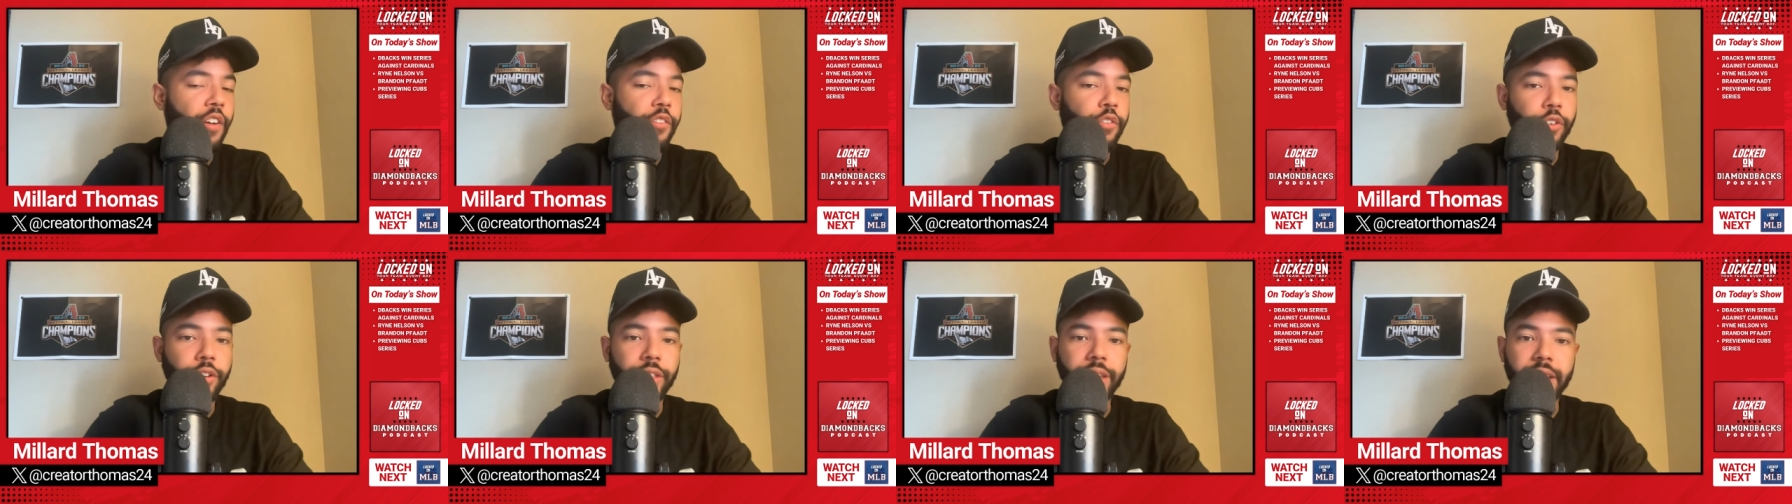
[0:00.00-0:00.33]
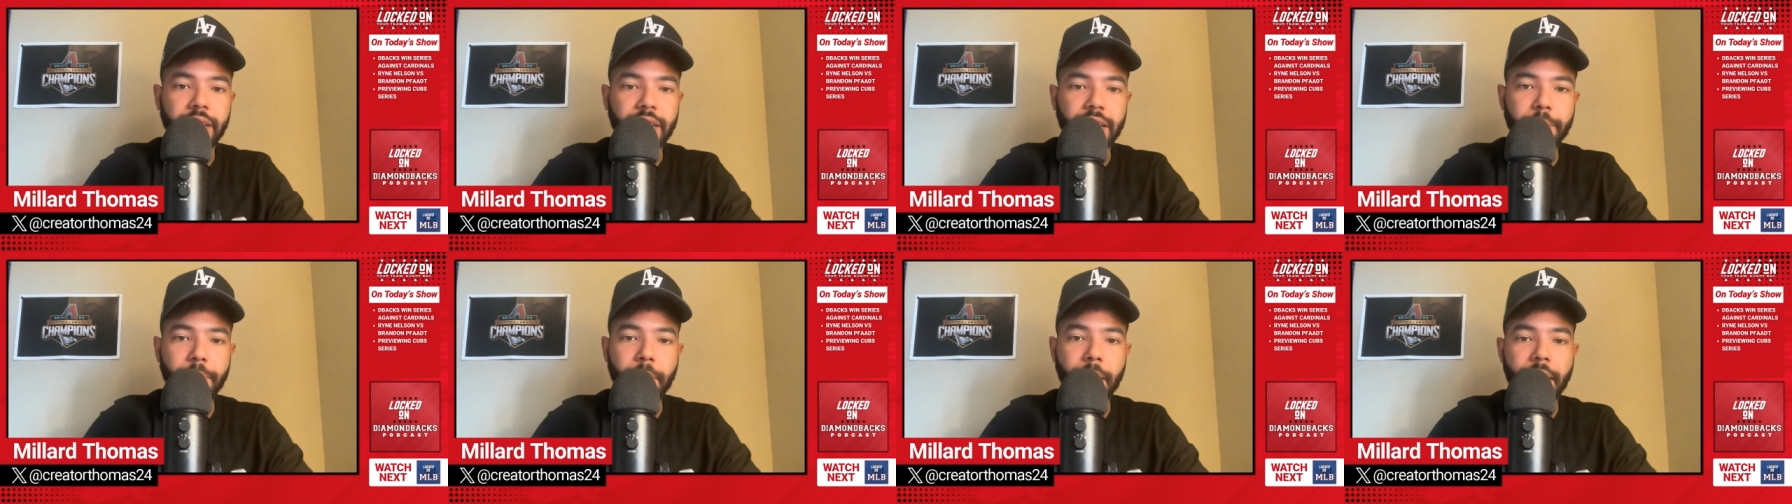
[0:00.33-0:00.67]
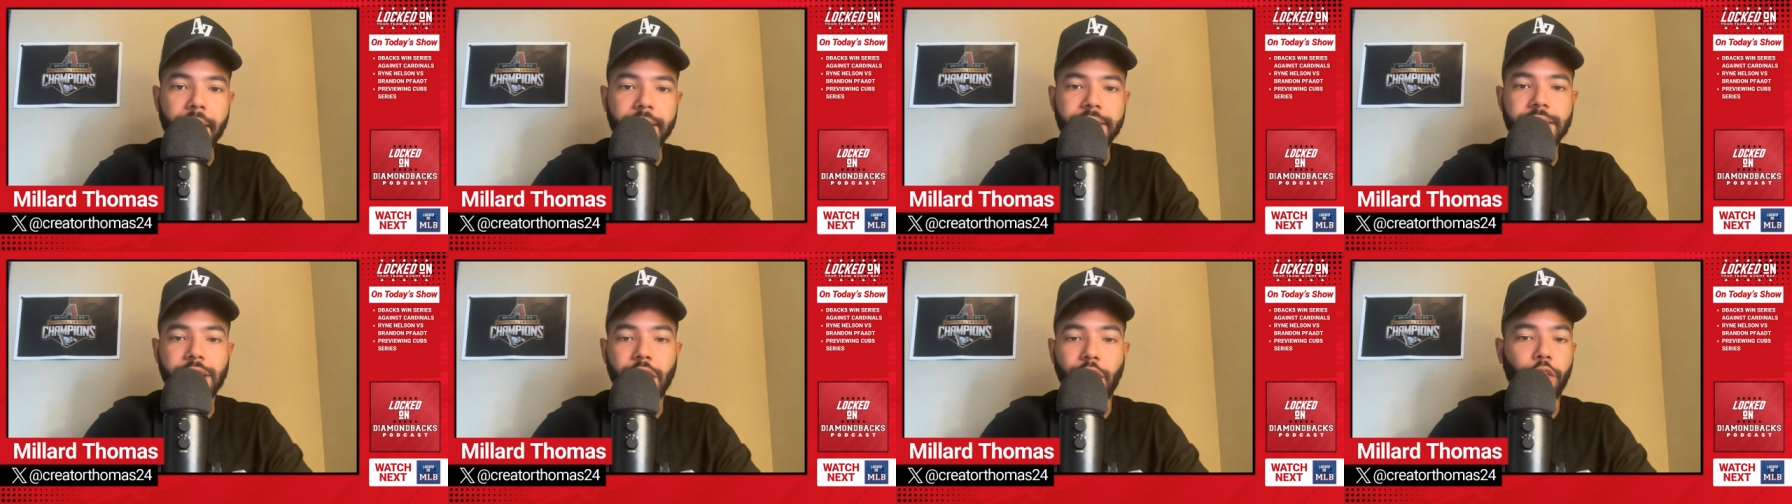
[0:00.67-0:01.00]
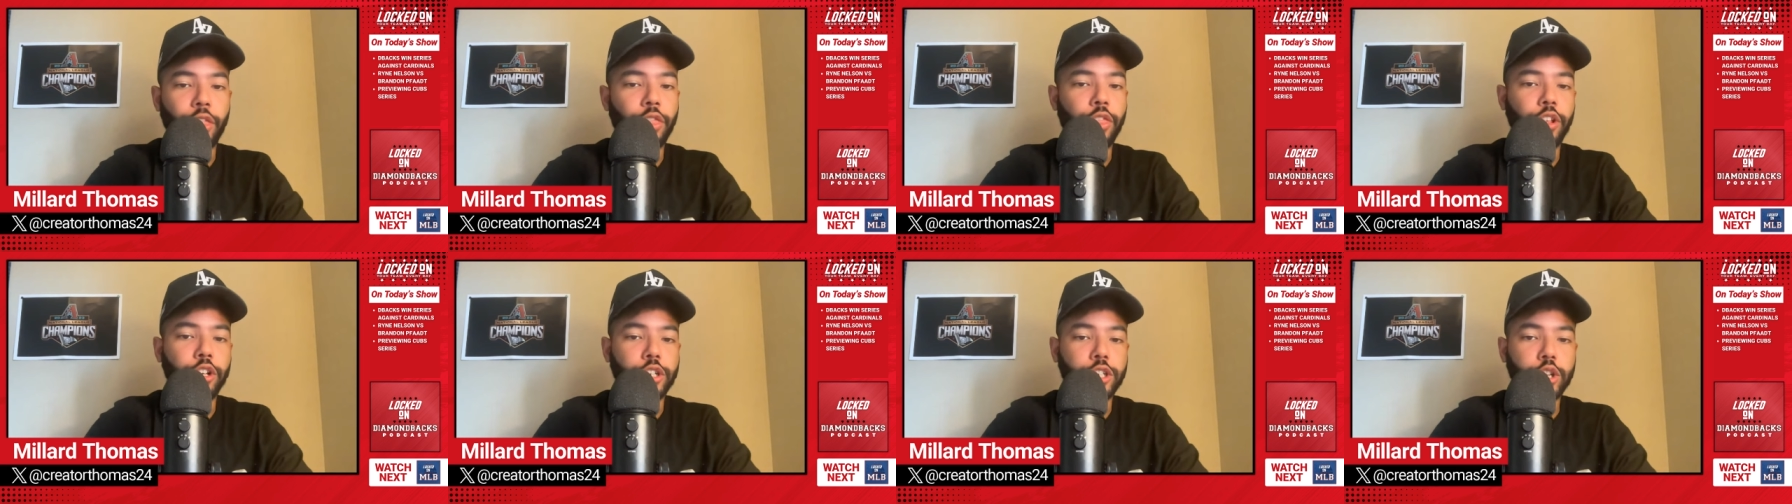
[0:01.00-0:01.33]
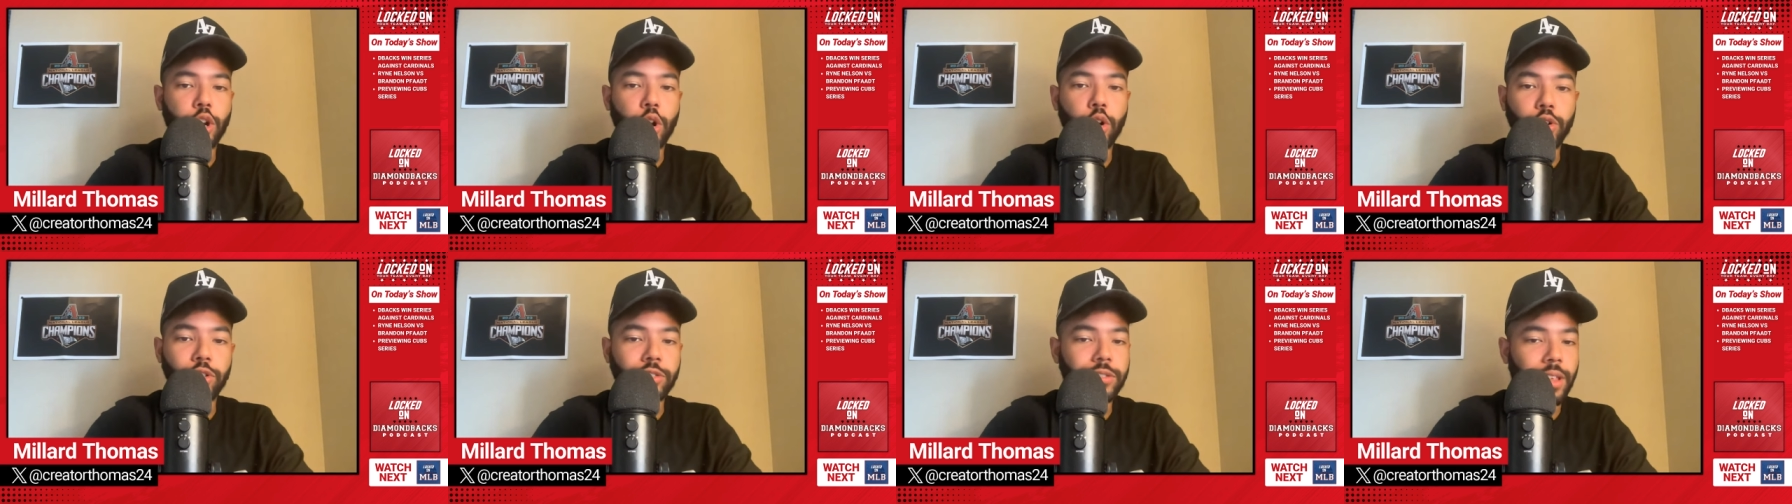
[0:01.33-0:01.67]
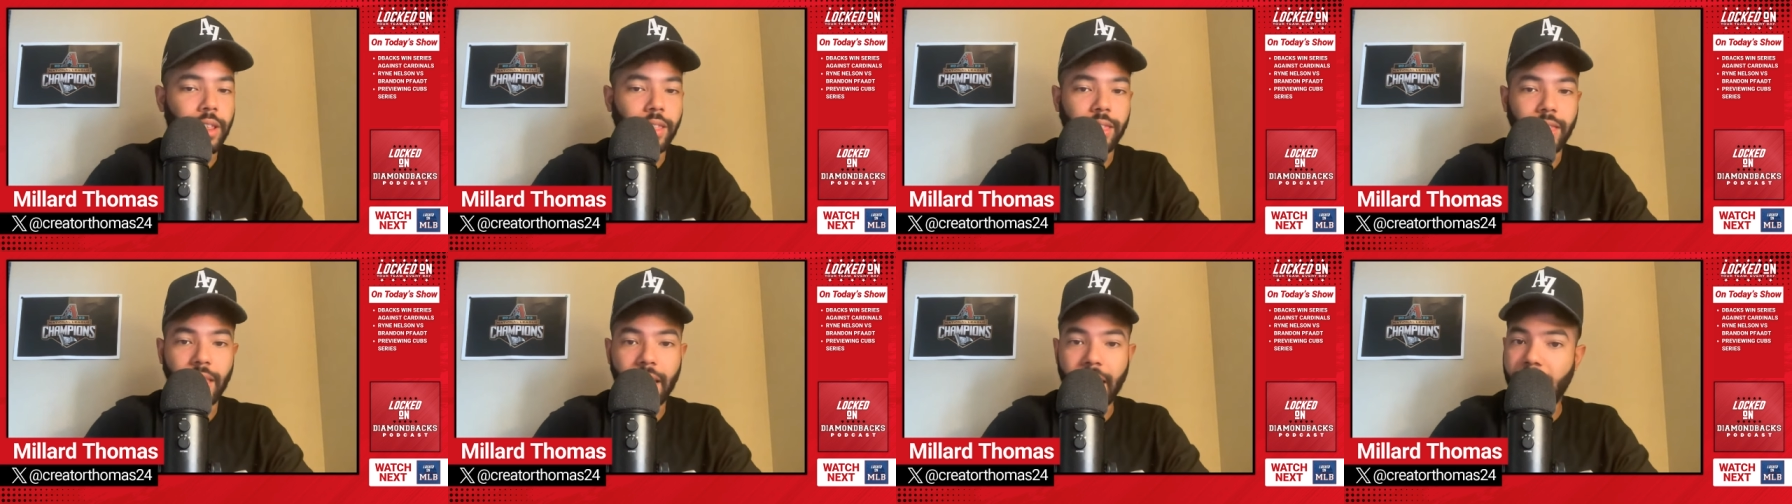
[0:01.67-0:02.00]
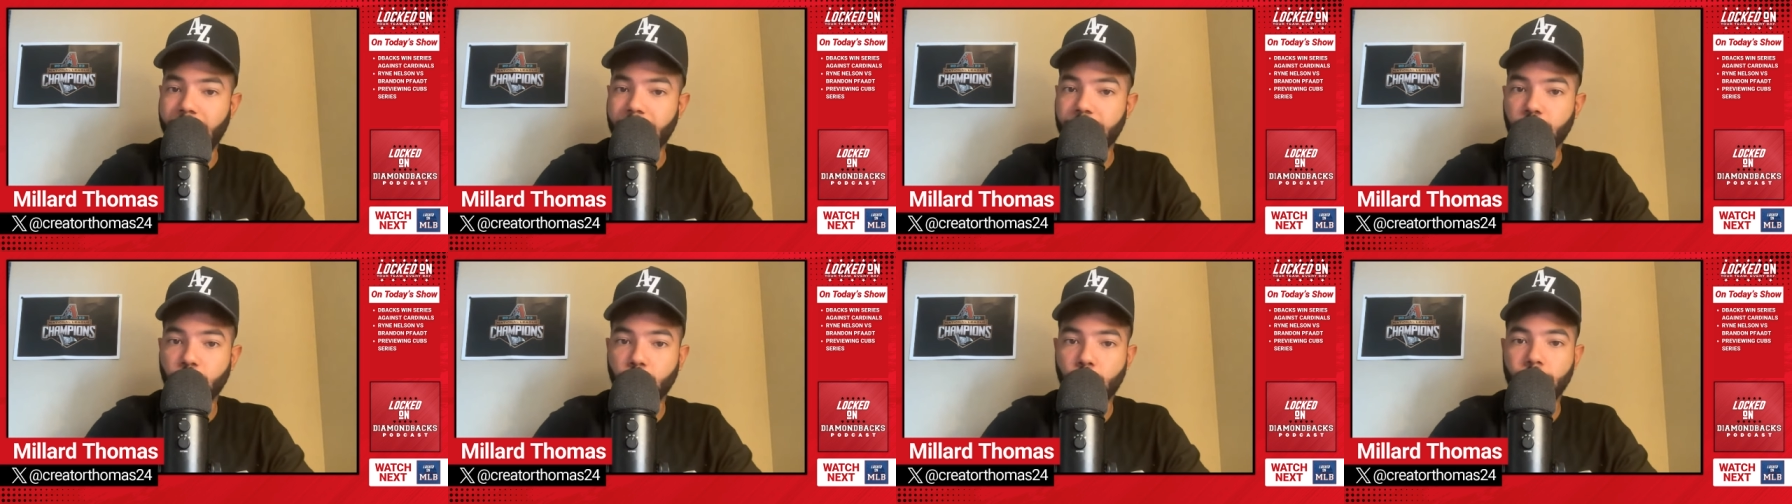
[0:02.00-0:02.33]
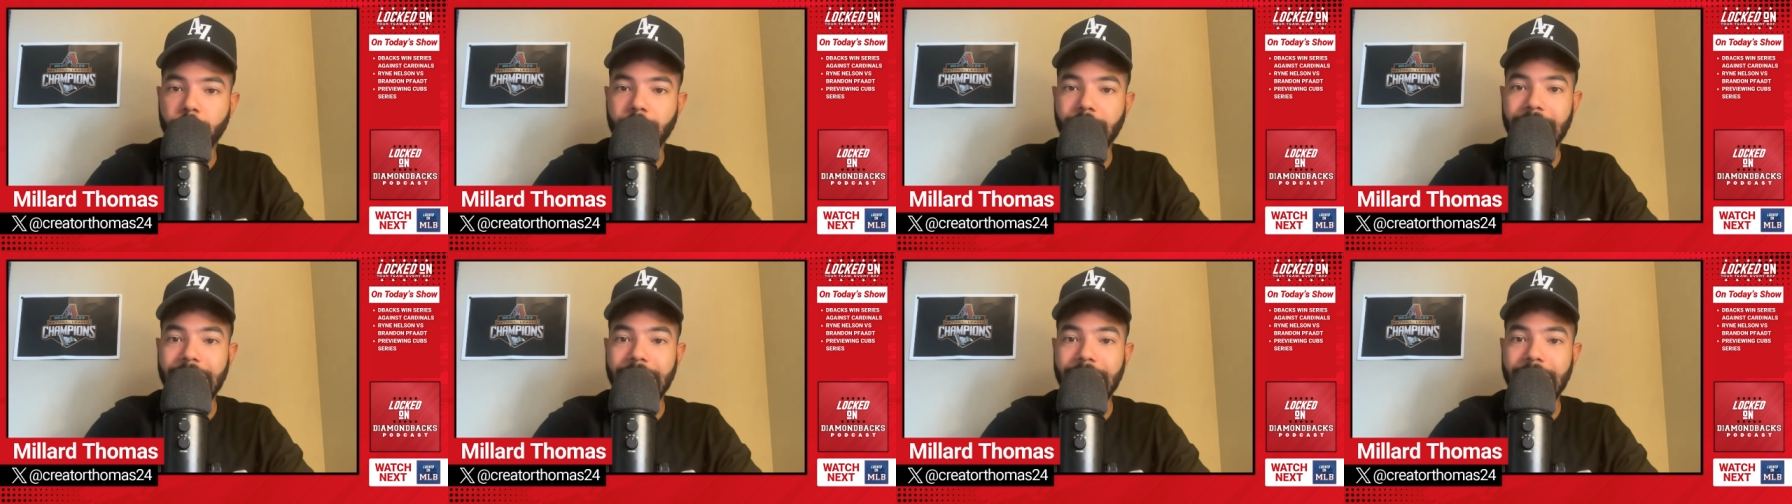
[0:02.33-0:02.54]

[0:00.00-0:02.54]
For the D-backs, the starters that they have going